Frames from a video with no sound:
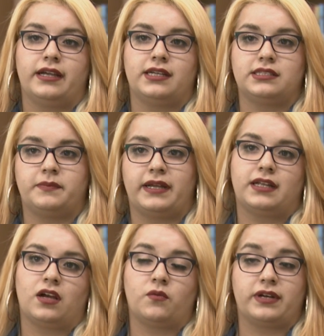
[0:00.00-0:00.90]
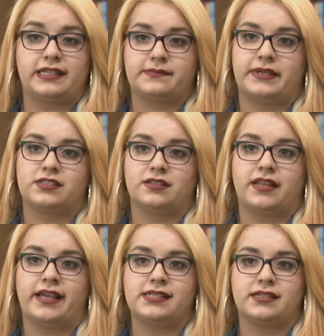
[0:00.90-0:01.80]
And depending on what I
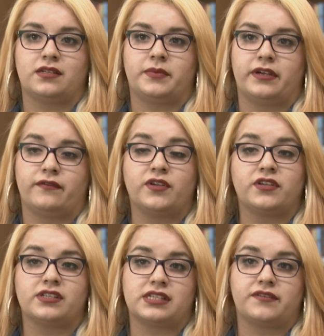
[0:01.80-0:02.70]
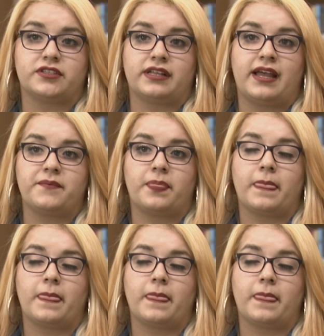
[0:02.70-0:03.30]
specialize, it'll be a few years after that.